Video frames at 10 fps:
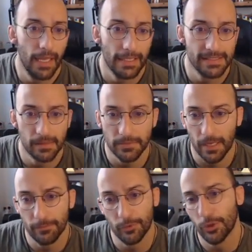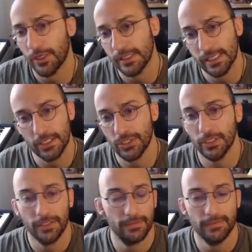at the same time for
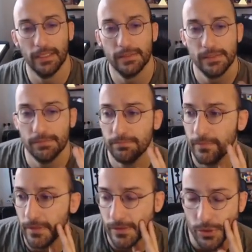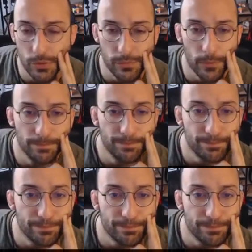organization, it's, it's useful.